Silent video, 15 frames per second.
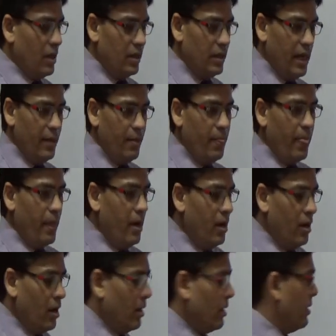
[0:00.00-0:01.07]
Then
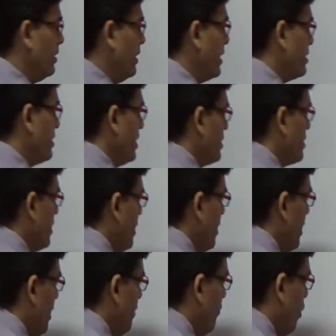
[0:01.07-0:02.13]
next is
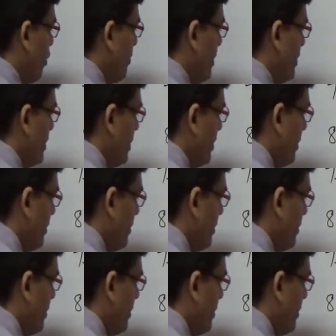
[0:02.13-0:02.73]
information.